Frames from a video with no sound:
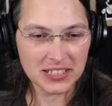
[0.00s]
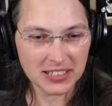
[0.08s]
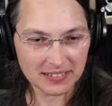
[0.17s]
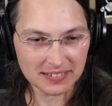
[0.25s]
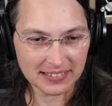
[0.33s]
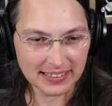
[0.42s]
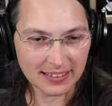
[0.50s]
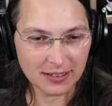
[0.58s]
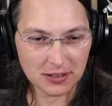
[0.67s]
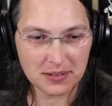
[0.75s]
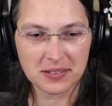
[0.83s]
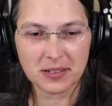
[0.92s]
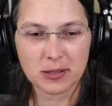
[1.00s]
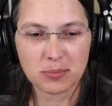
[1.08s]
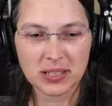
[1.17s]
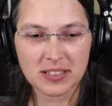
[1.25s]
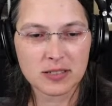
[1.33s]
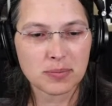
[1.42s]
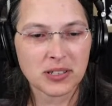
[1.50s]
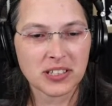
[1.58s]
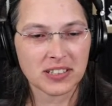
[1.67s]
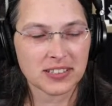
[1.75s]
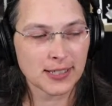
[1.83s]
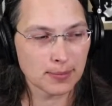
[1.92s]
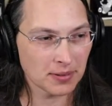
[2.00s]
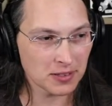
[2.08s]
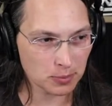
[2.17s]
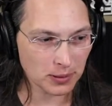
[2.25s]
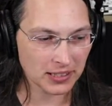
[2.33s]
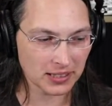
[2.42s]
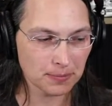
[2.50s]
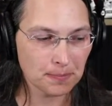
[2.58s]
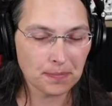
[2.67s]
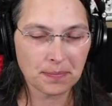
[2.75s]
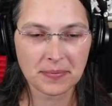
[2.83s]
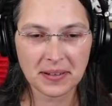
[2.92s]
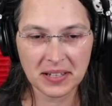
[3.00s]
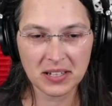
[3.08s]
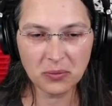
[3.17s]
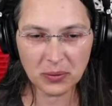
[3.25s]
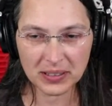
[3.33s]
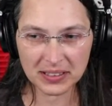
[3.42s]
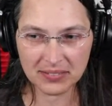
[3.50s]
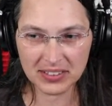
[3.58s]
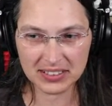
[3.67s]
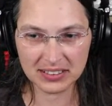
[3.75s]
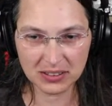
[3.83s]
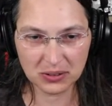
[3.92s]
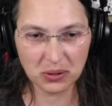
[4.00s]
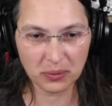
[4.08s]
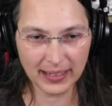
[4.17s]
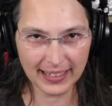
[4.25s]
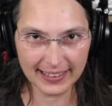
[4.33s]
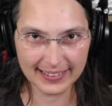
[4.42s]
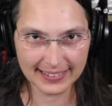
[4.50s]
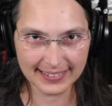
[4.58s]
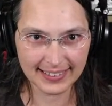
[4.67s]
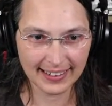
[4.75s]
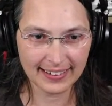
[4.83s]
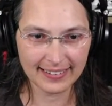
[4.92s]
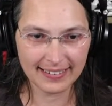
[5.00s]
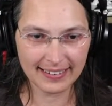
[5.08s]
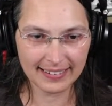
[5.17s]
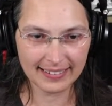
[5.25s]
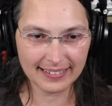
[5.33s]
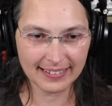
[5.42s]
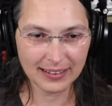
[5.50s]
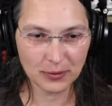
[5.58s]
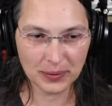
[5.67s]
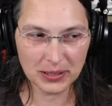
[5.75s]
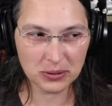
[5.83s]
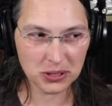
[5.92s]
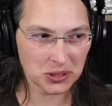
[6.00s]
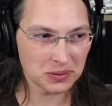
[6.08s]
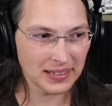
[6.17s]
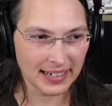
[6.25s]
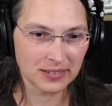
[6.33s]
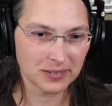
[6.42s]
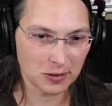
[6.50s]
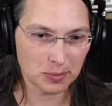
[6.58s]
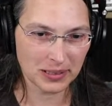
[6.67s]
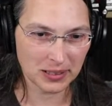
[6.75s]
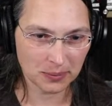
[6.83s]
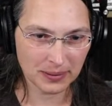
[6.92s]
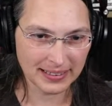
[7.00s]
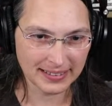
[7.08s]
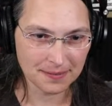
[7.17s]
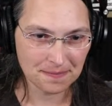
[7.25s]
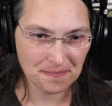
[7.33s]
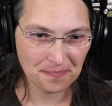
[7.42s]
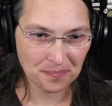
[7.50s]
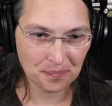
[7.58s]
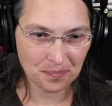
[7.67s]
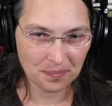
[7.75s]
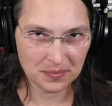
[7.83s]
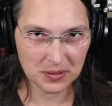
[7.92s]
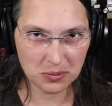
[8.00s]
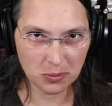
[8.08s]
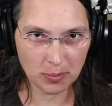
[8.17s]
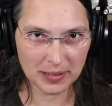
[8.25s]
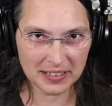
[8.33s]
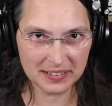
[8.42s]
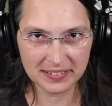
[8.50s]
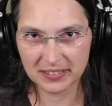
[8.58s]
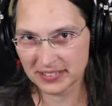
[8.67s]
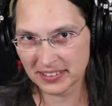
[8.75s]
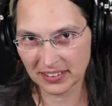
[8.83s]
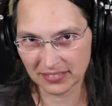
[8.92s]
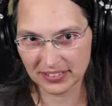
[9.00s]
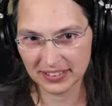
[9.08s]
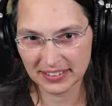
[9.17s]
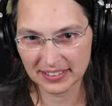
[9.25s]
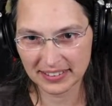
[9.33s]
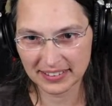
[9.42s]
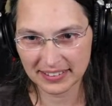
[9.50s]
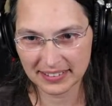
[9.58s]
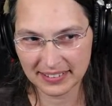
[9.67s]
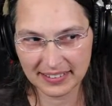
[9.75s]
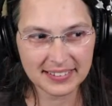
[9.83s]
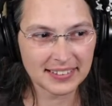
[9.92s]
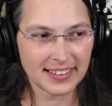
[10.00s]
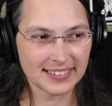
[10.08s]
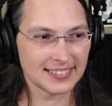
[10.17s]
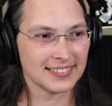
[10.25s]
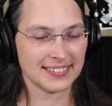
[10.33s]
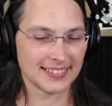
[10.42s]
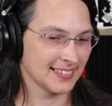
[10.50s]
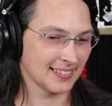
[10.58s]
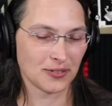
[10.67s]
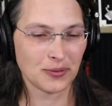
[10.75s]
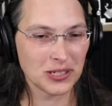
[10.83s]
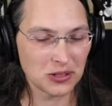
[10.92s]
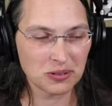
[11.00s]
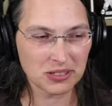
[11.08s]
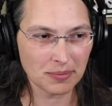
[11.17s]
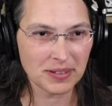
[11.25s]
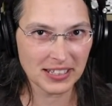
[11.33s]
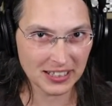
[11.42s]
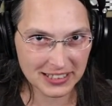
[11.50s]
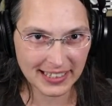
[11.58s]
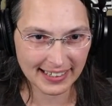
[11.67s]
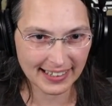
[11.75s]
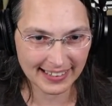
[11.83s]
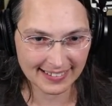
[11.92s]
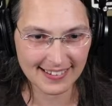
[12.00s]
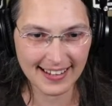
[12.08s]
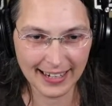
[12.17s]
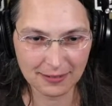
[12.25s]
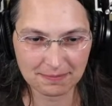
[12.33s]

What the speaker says: other, the bullets spawning on top of the sprite, if we leave this alone the way it is, then when you shoot down as player 1, you will be killing yourself unless we do something to check against that.